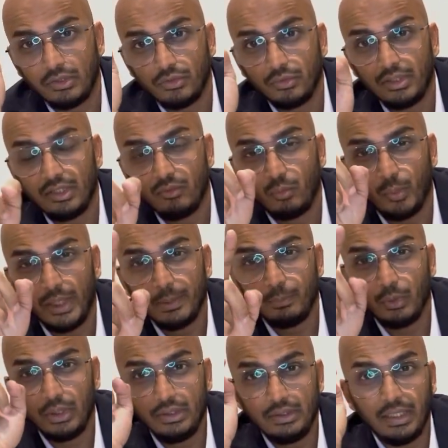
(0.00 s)
So that's
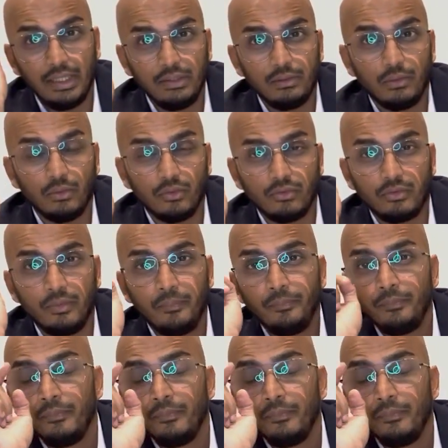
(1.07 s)
1.10 crores.